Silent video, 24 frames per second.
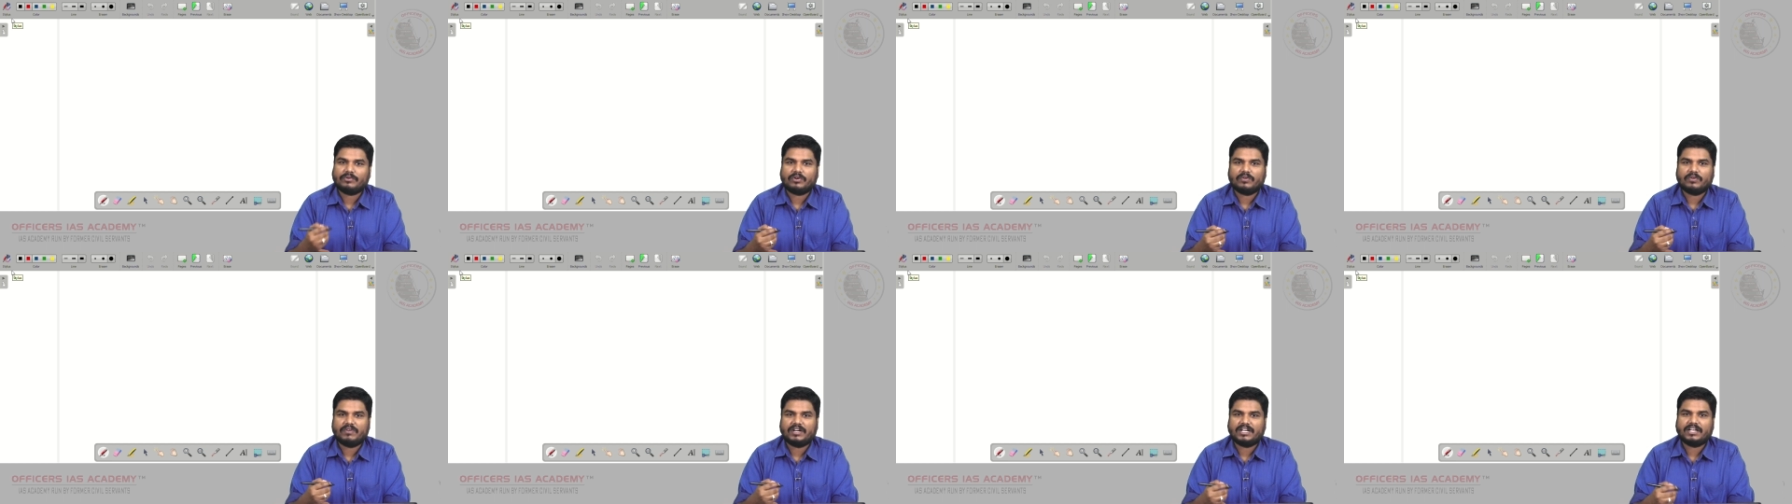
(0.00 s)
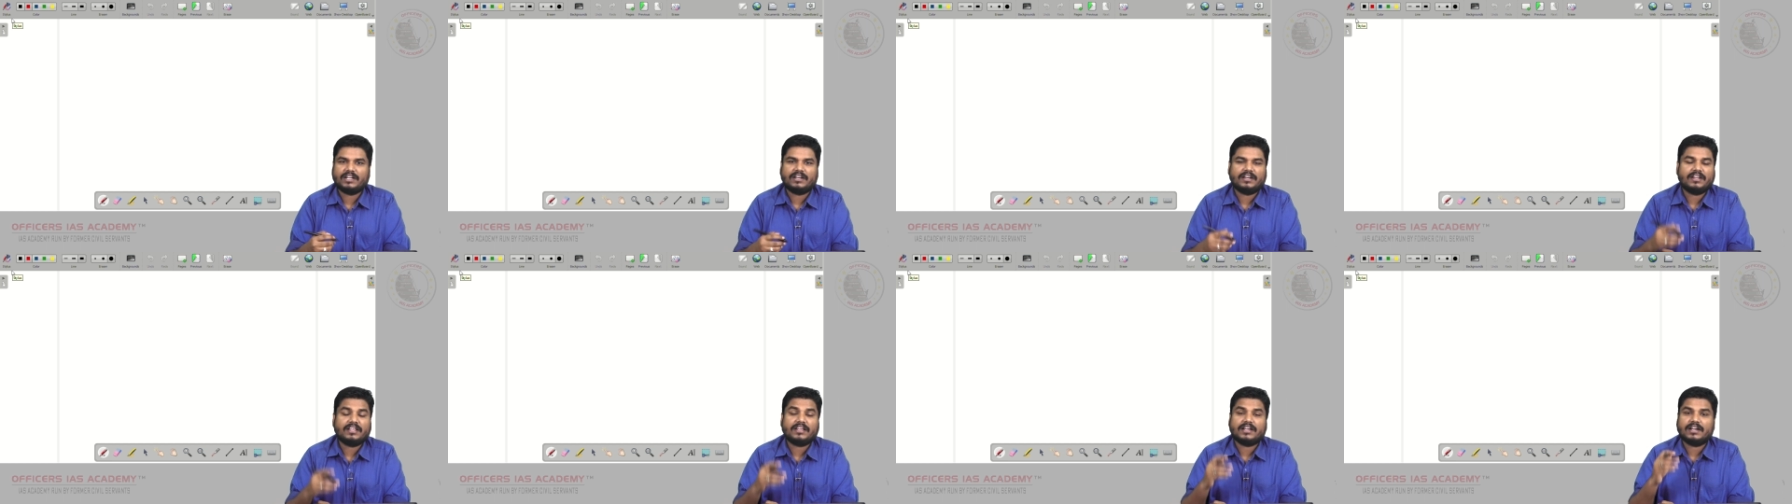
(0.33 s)

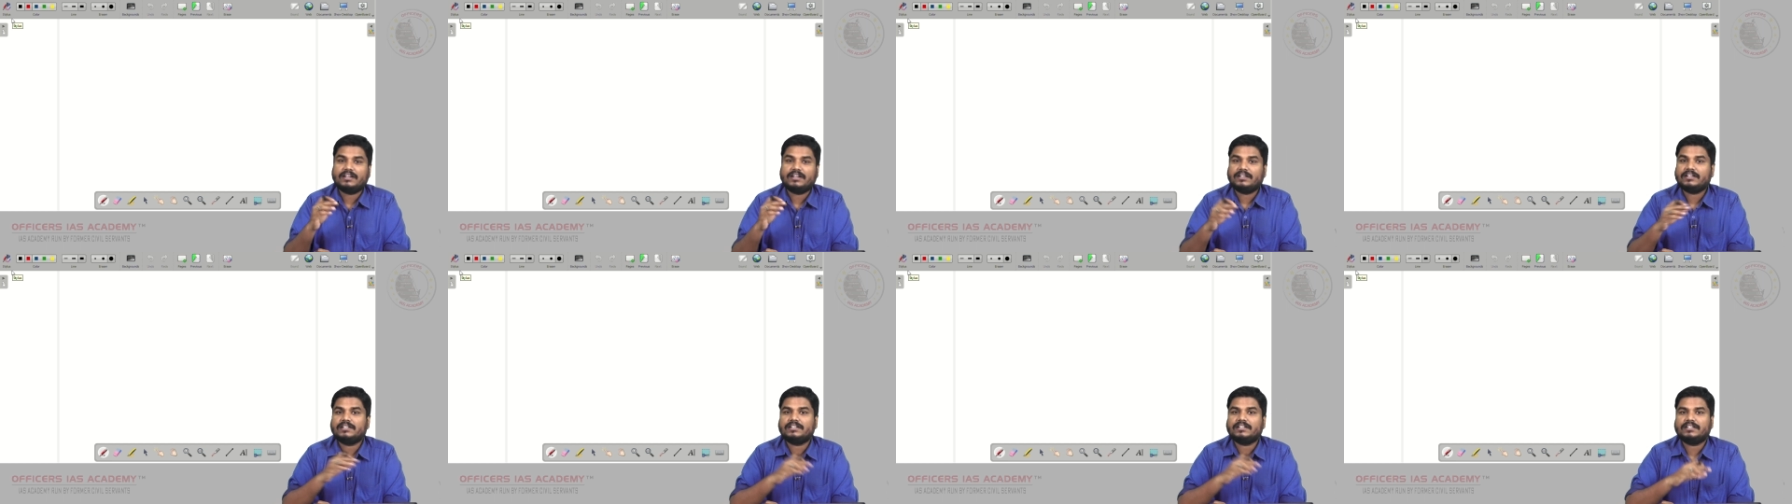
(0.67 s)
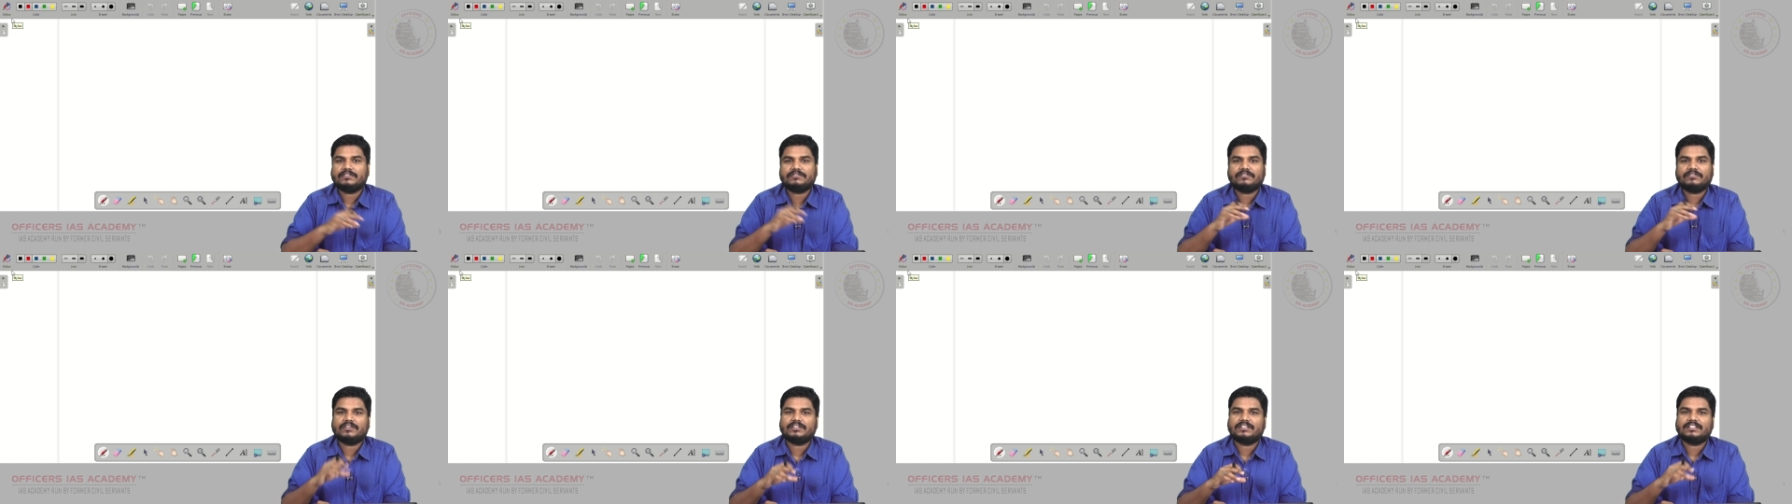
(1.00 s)
provided any content
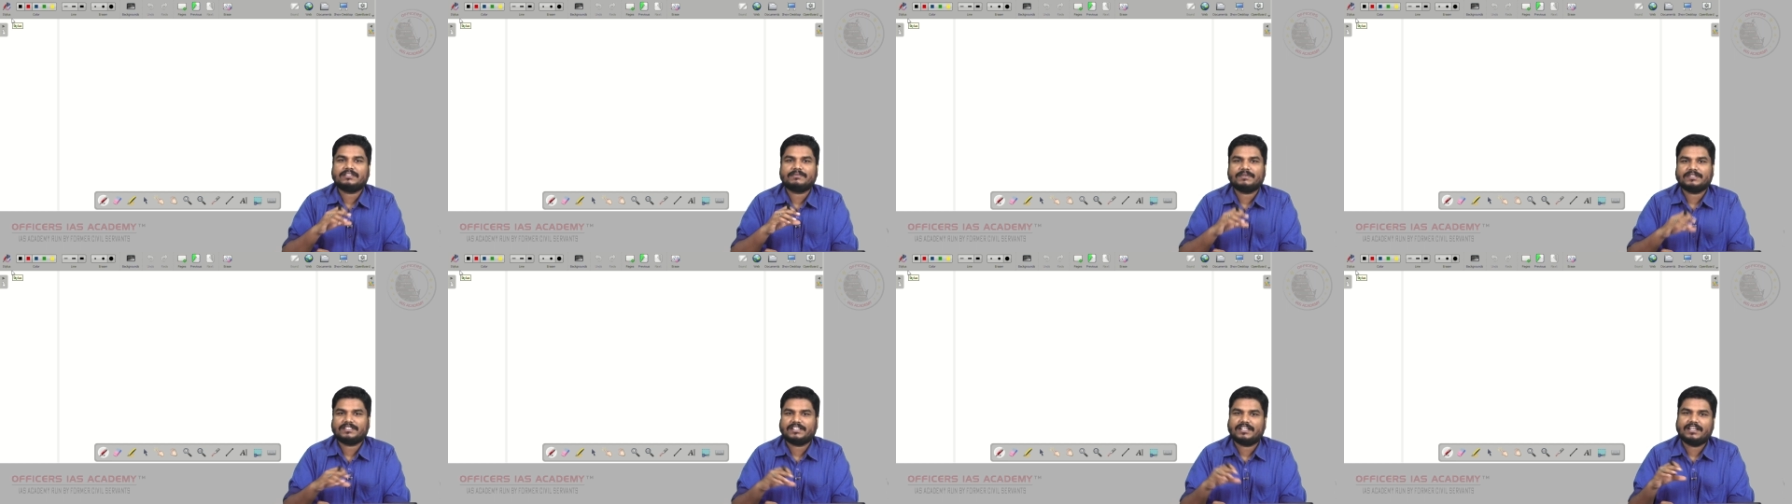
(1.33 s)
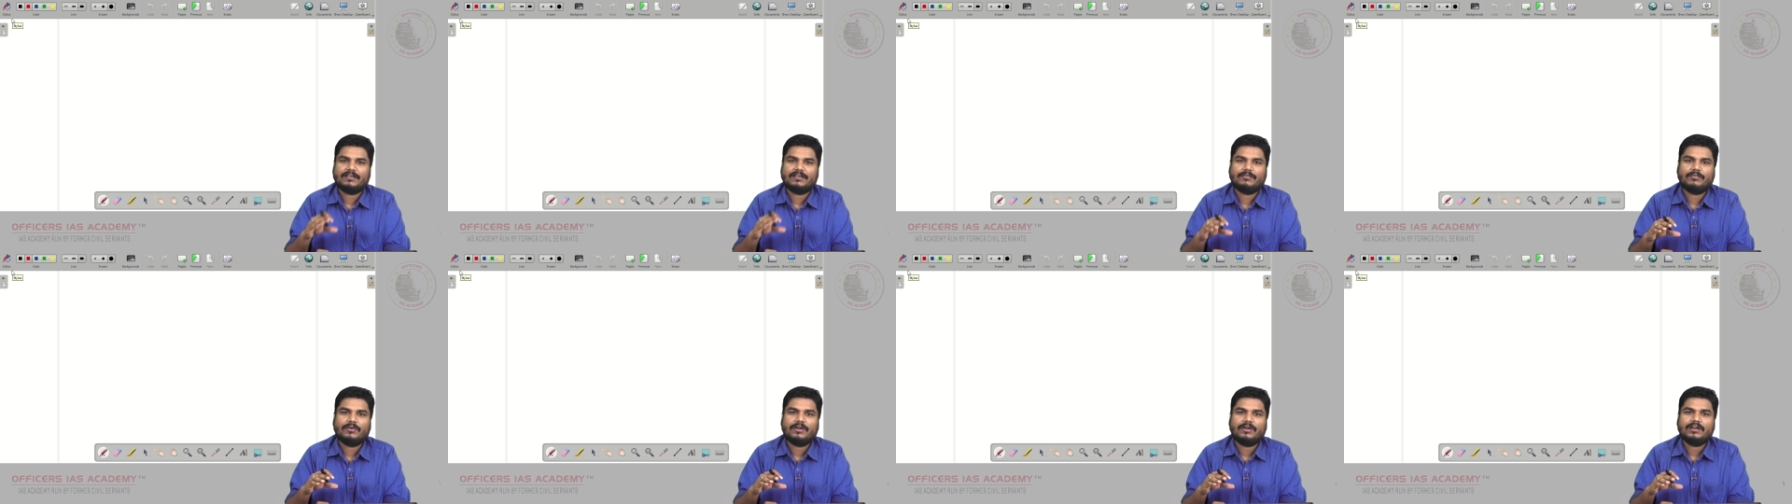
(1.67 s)
for this
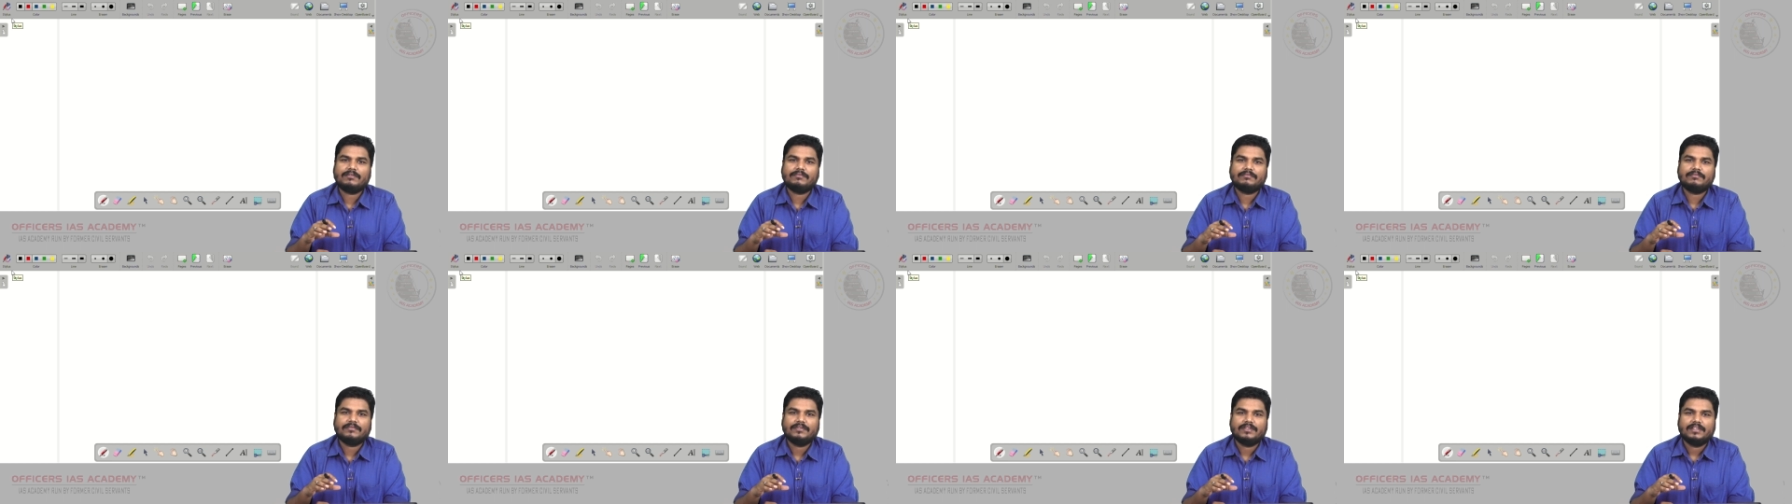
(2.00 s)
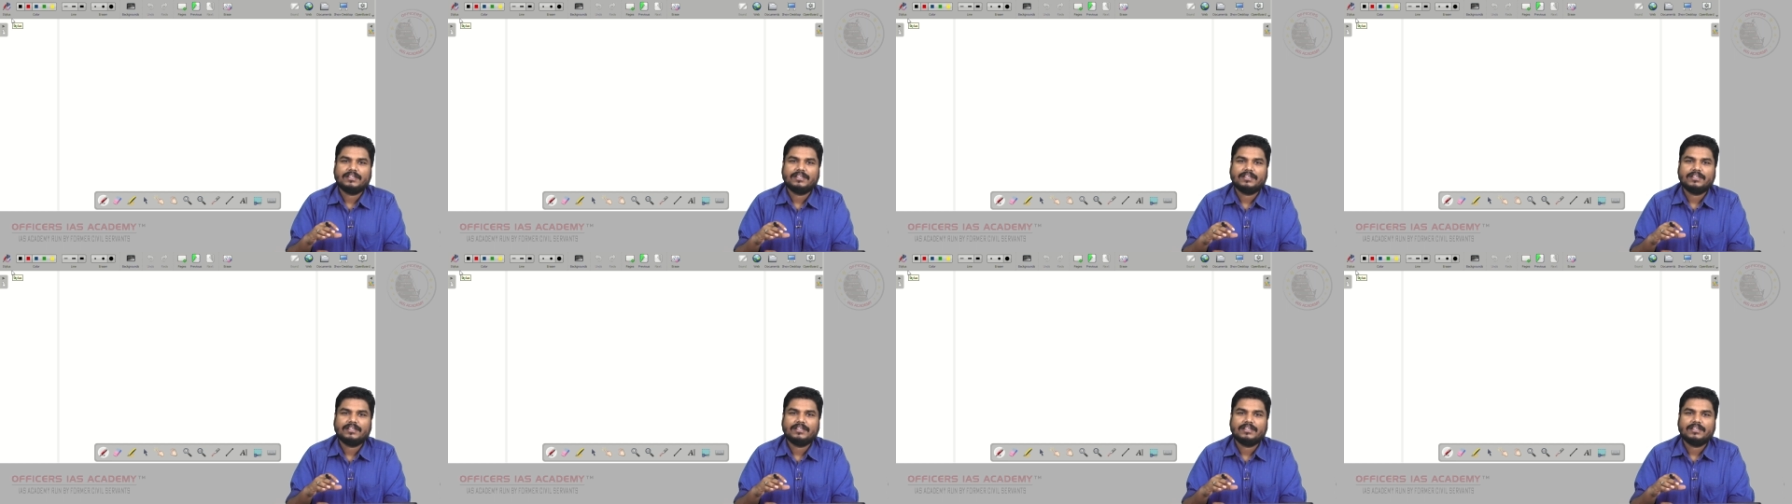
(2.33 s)
Masala bond.